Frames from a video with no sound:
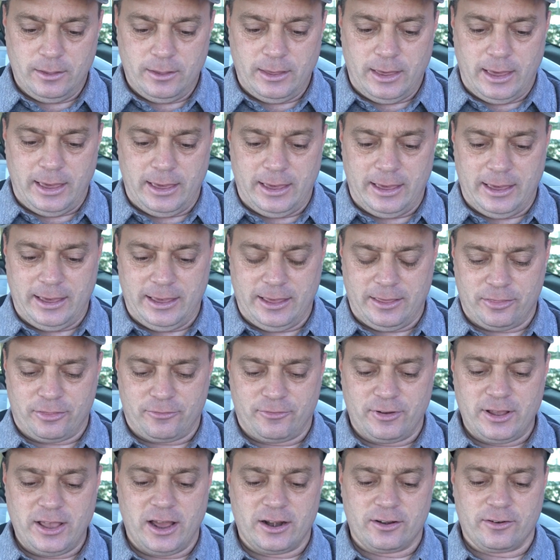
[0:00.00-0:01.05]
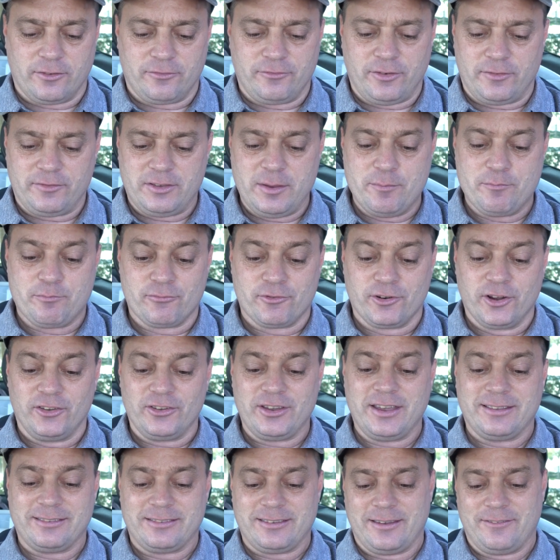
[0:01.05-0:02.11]
And 350
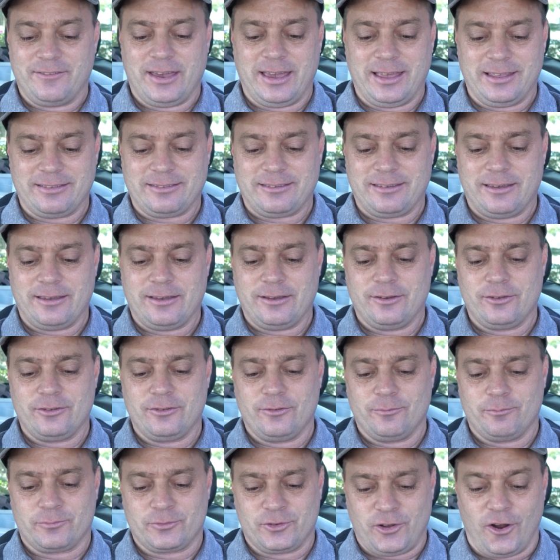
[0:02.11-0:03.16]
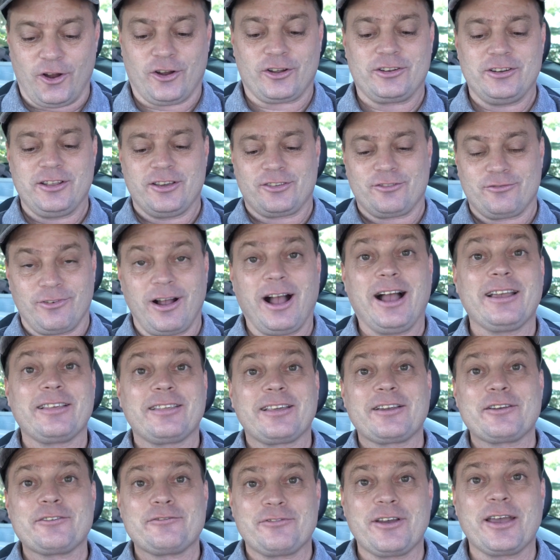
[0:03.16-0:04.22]
Brilliant Event Darkness
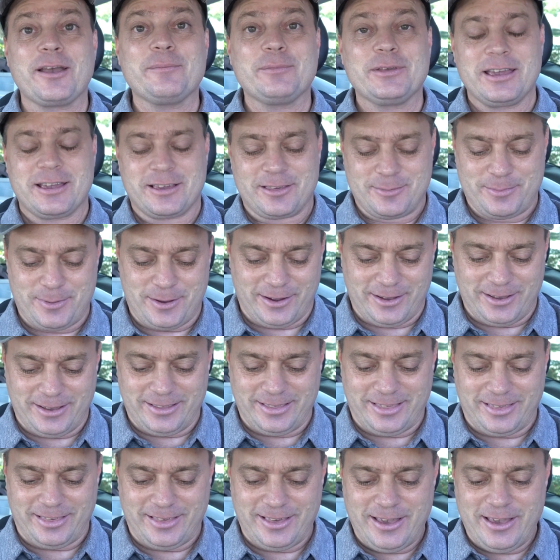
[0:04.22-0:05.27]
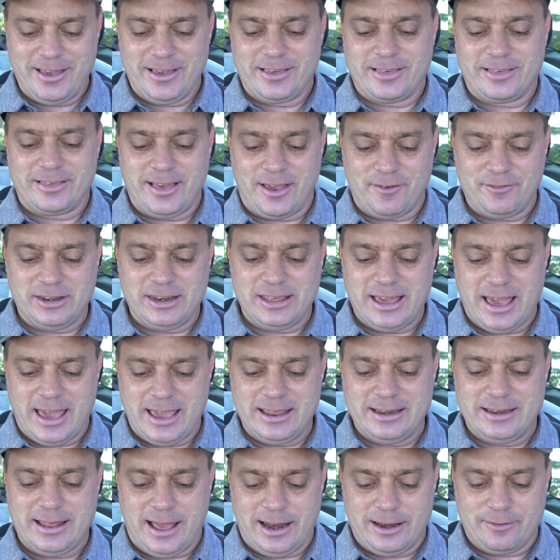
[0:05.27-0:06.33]
Rising Family Experience.
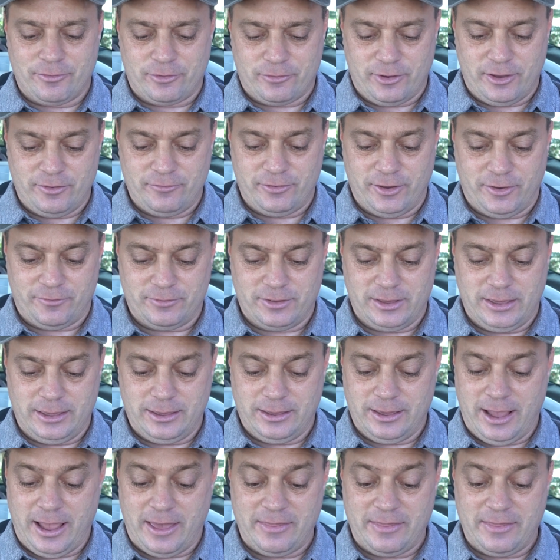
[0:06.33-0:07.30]
78 out of 350.